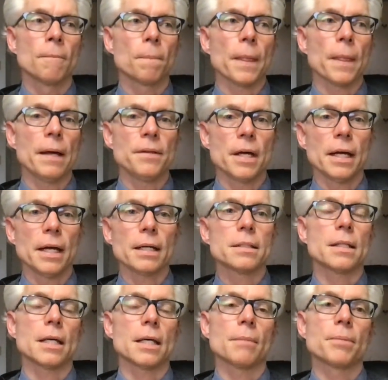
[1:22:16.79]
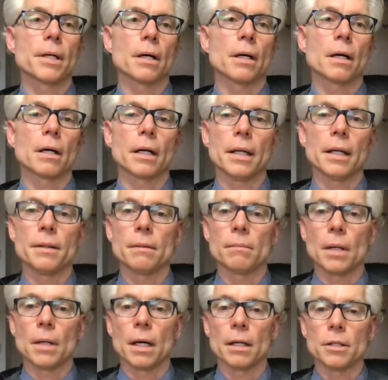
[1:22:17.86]
and then exit the NPR, and
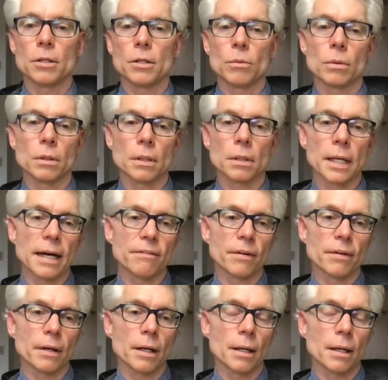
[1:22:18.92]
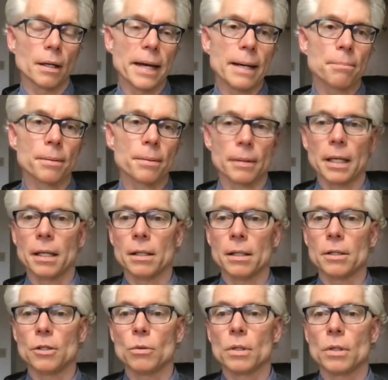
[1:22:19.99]
you will have a map, and
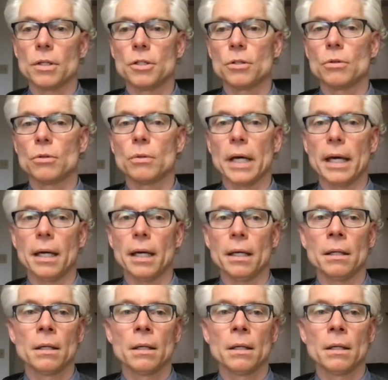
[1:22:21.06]
you could do a